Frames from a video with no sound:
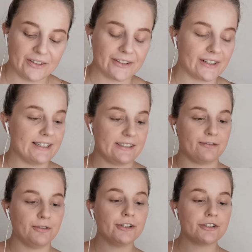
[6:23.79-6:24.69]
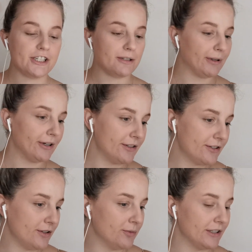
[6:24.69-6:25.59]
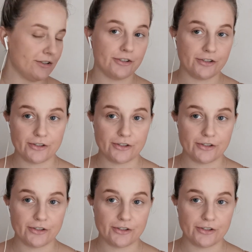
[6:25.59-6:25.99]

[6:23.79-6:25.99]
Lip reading: Alright, so for your cheekbones, you want to